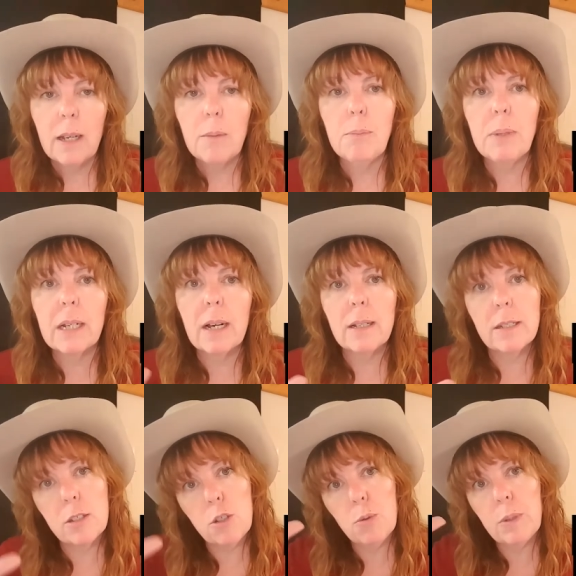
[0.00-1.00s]

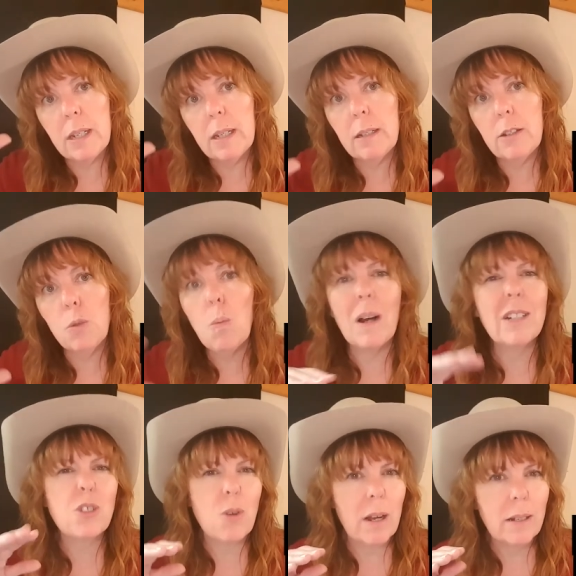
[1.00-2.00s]
because you need, you want to
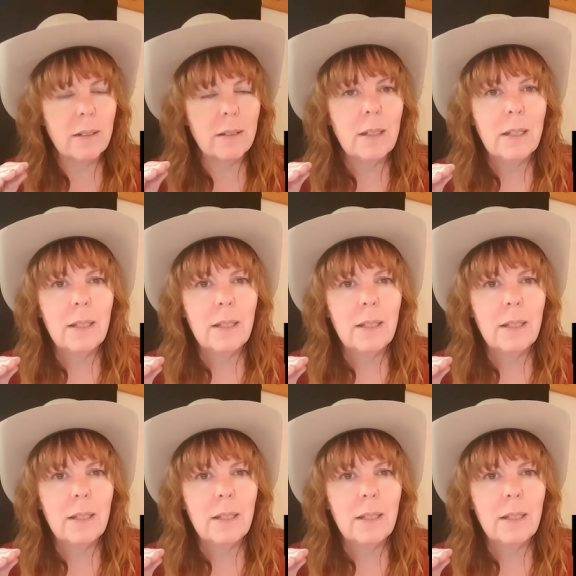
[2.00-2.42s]
try to